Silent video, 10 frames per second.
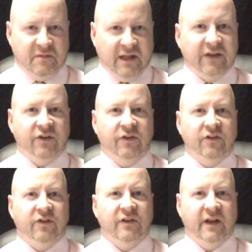
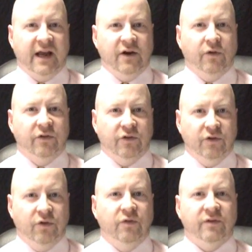lessons that I go
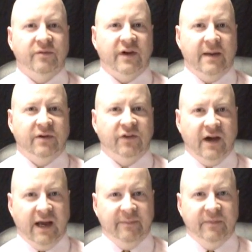through from time to
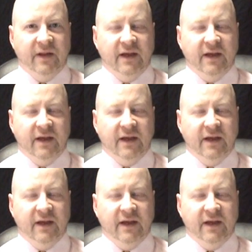time,